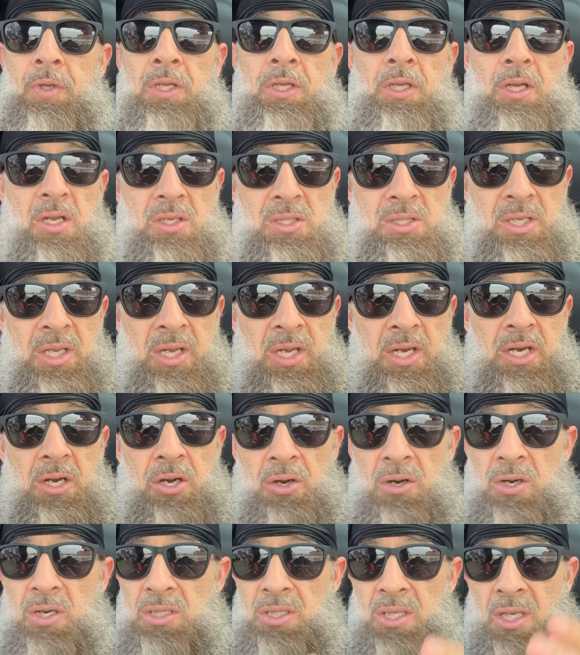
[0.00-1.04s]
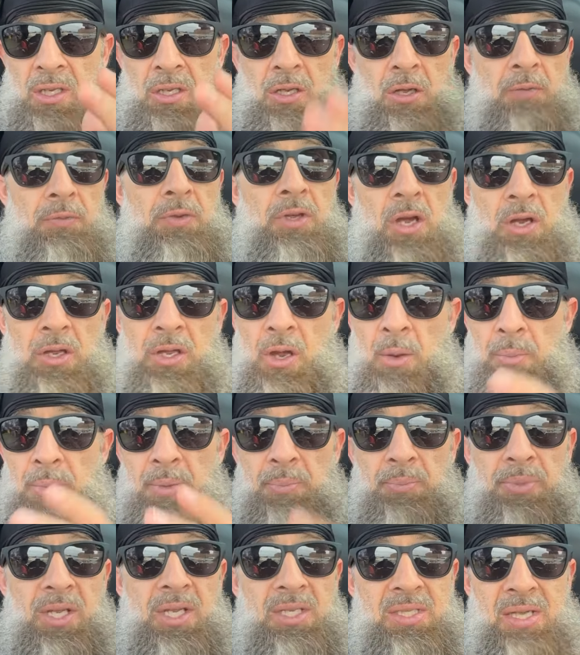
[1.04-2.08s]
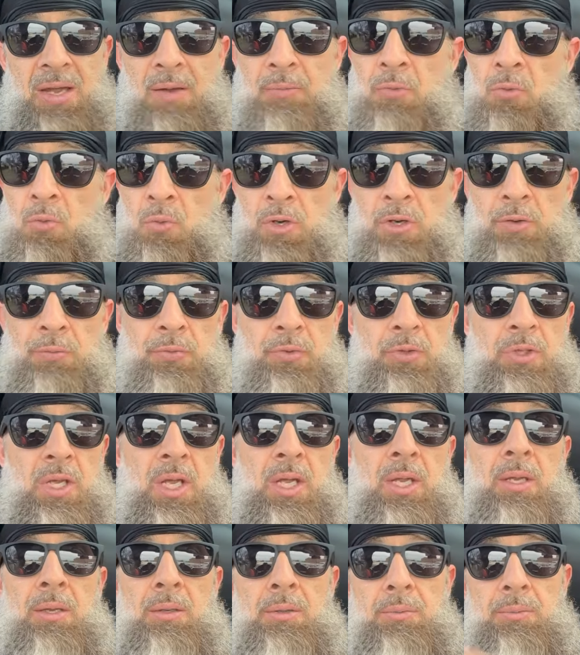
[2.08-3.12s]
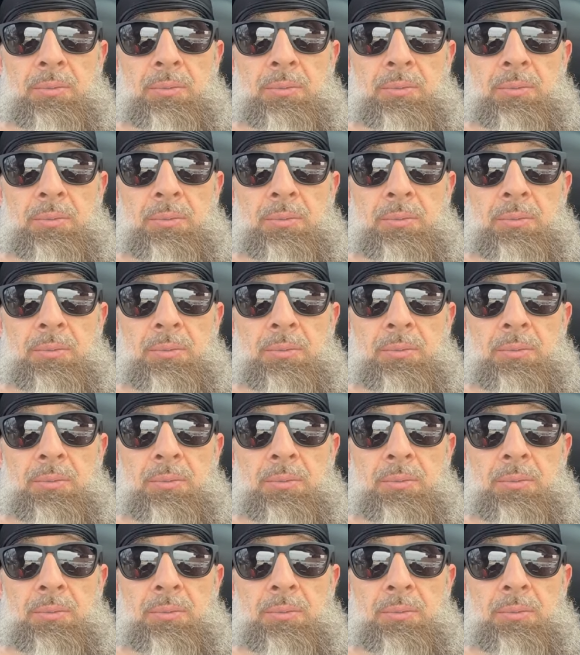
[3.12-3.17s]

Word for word: Y'all stay encouraged. I love y'all. Y'all be blessed. Have a wonderful day.